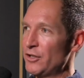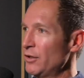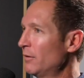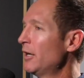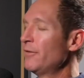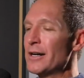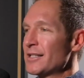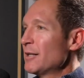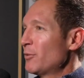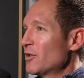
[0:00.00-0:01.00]
to do. Yeah. Very
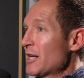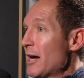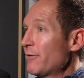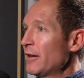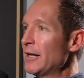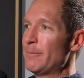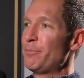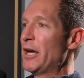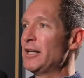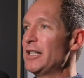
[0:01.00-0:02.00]
simple stuff,
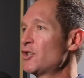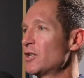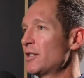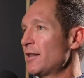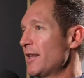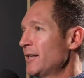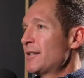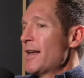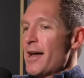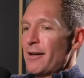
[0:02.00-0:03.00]
but it's just the things
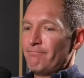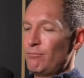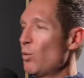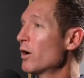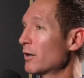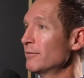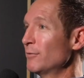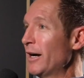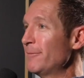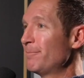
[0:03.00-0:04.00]
that work,
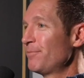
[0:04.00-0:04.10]
right?